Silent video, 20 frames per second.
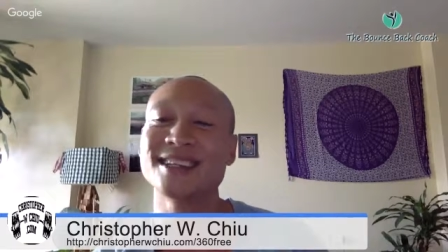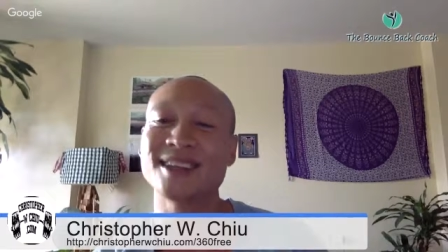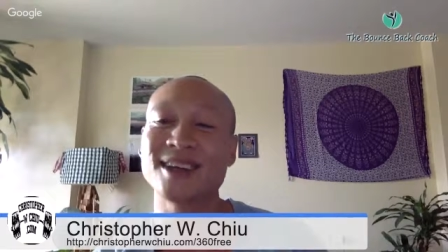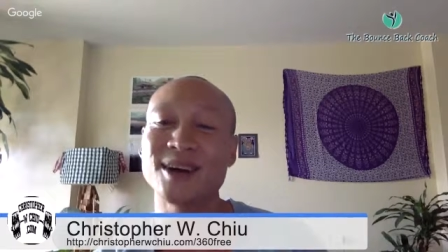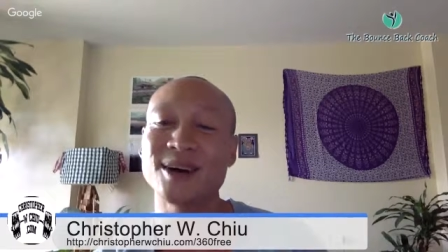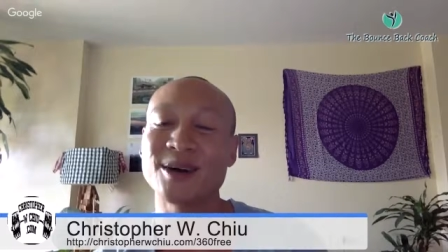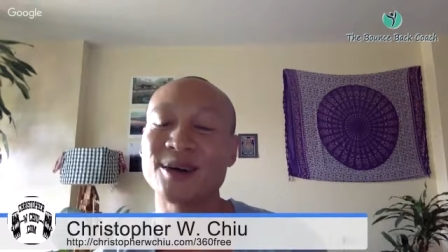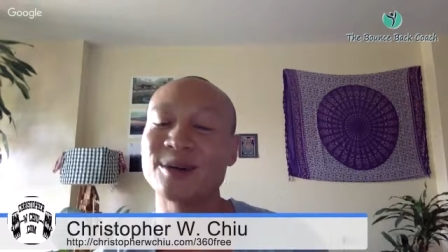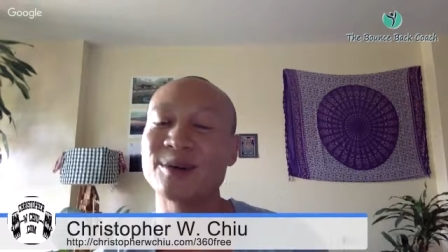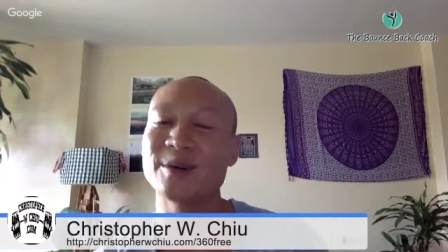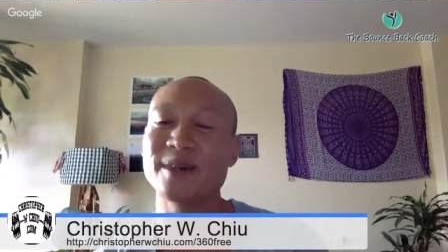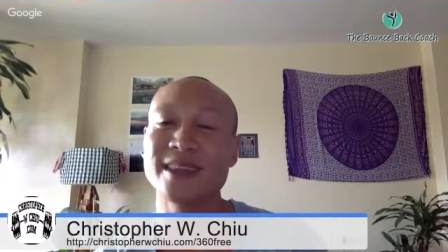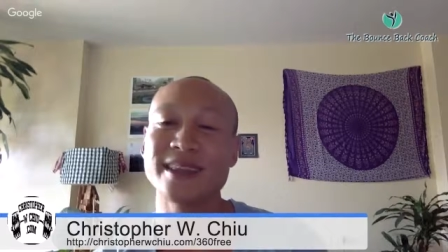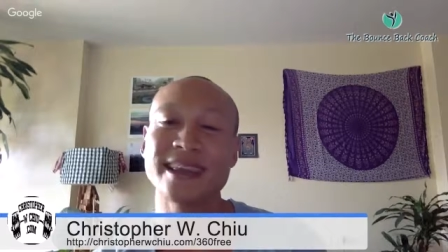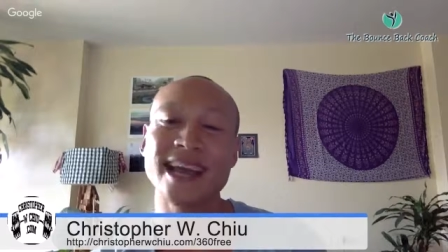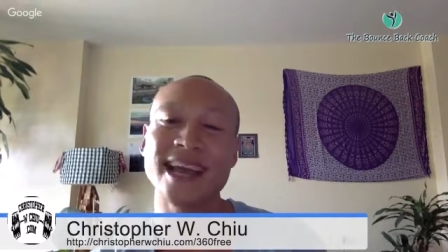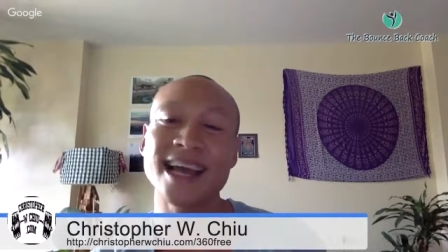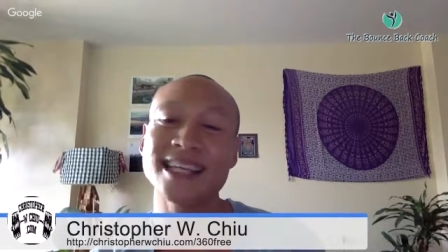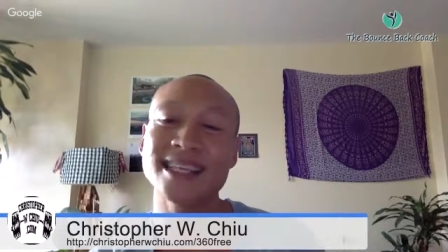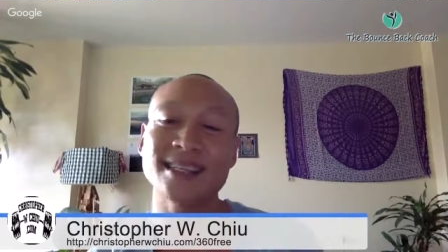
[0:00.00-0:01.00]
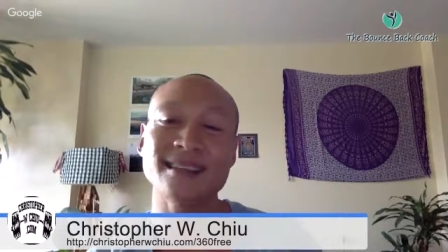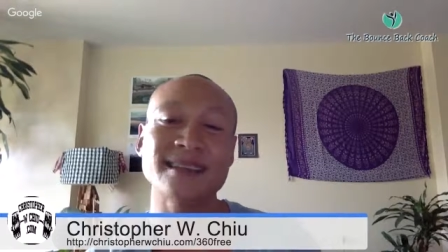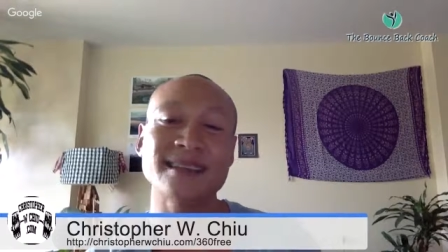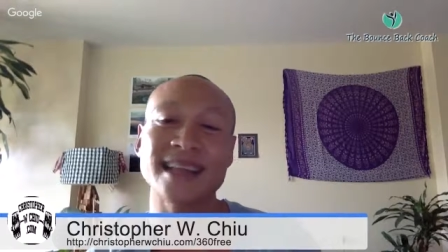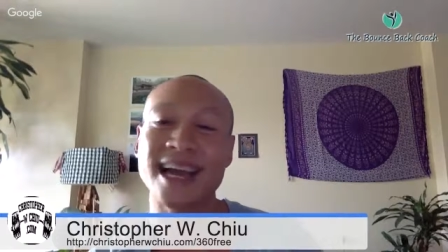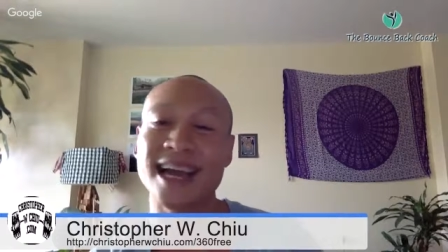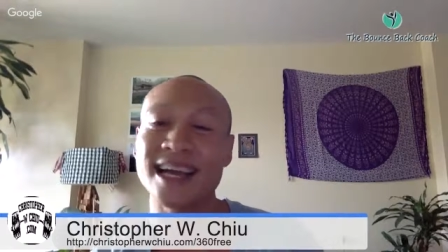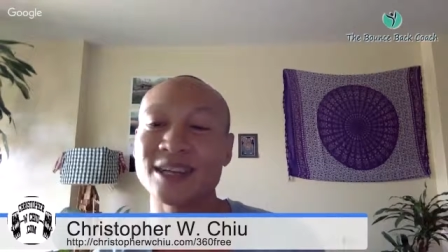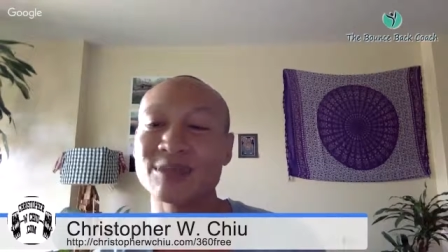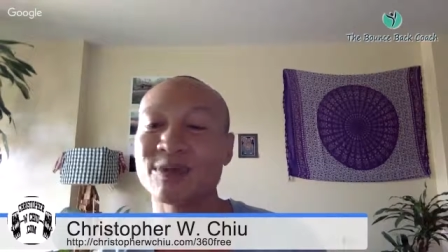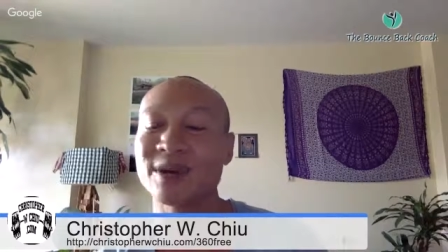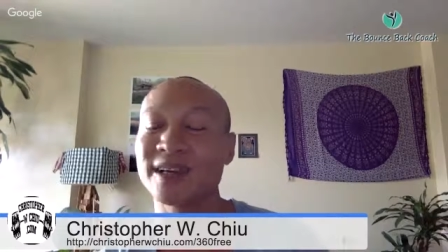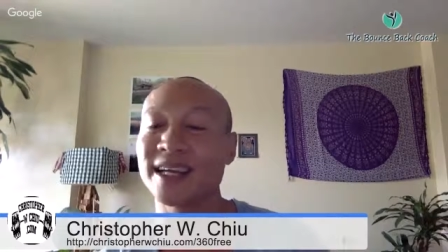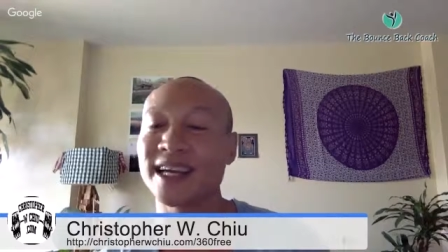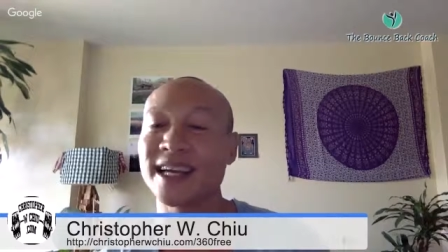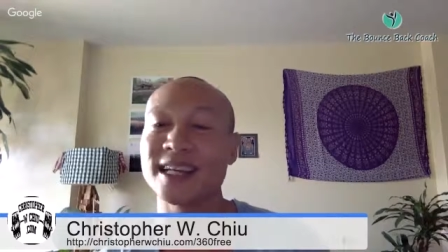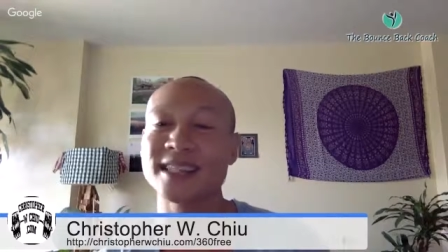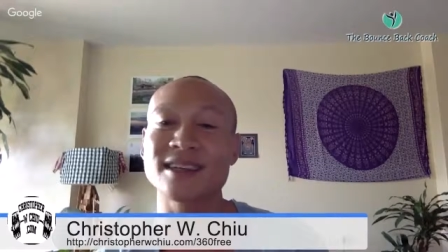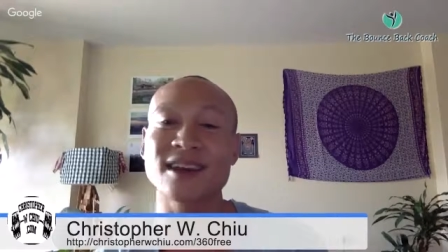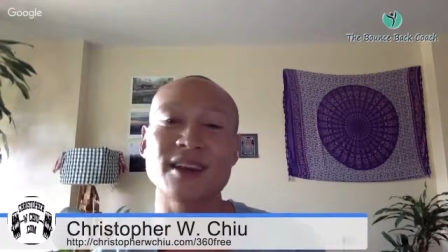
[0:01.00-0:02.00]
So that's that's what
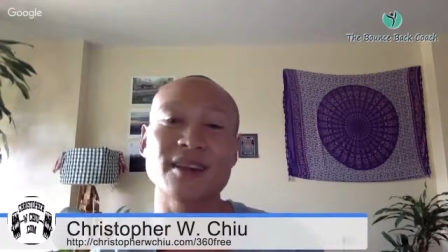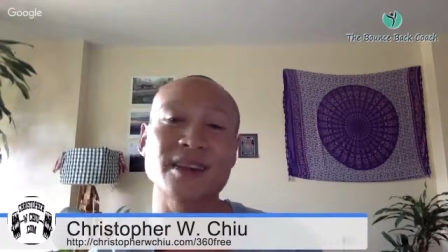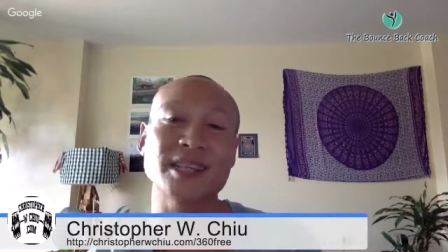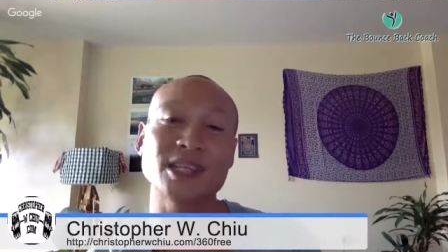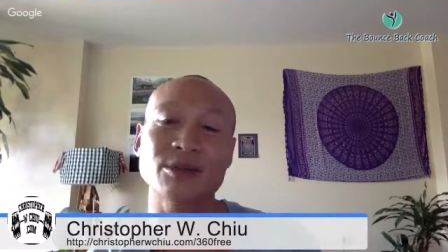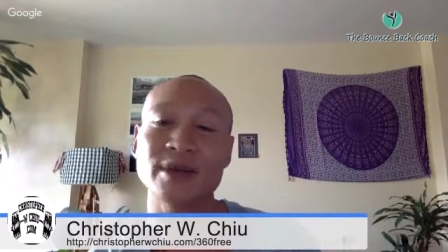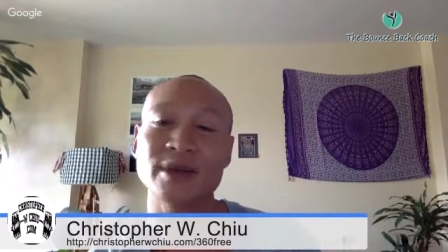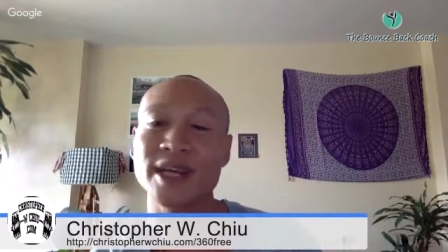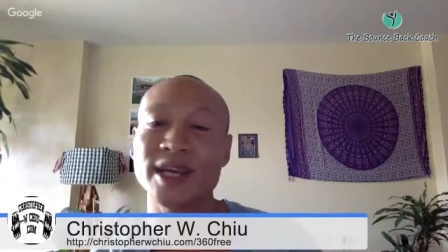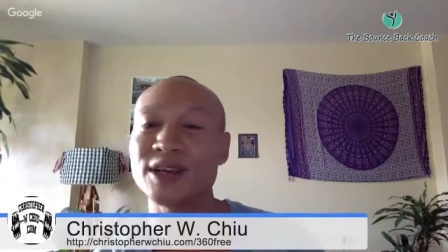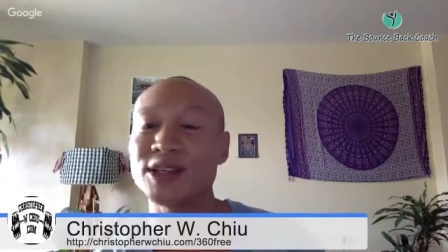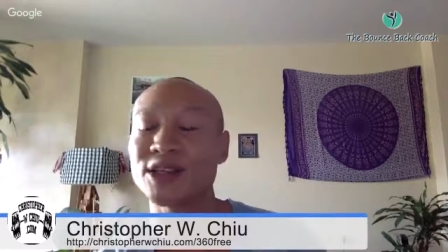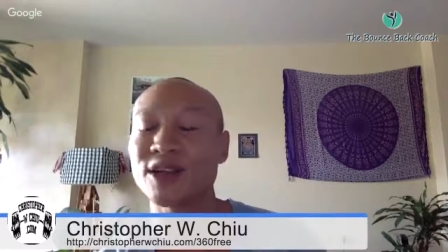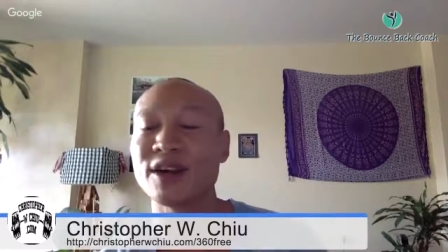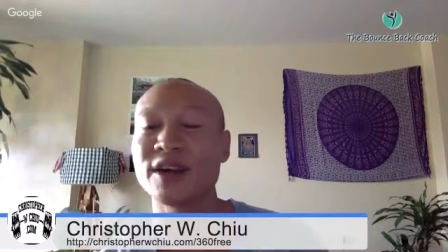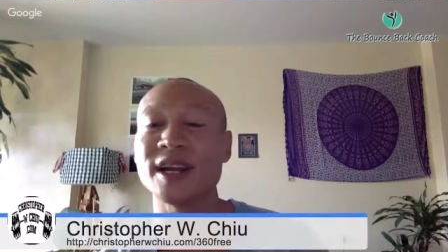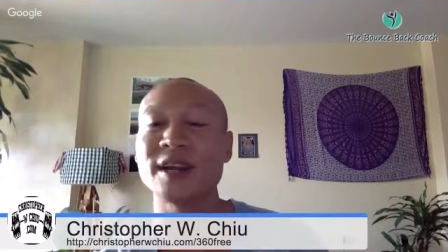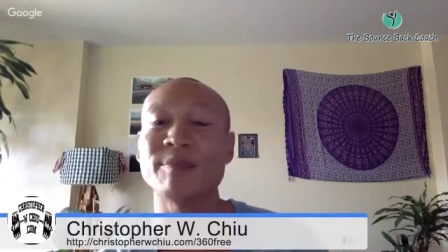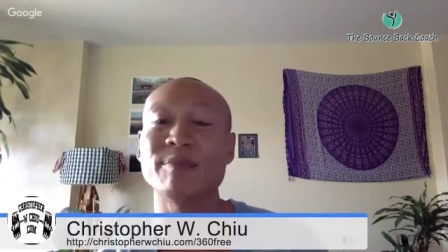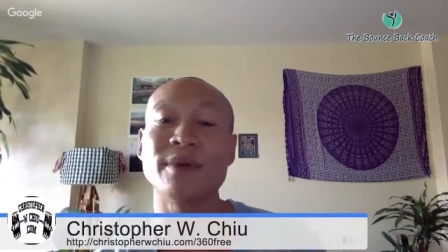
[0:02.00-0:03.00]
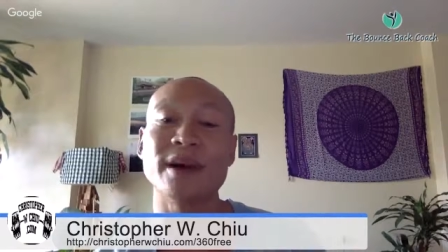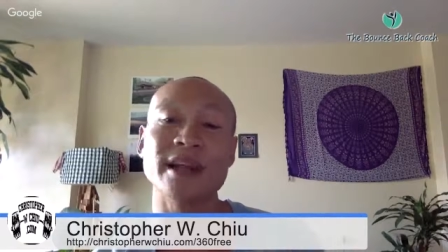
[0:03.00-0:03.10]
kickstarted this three-year journey.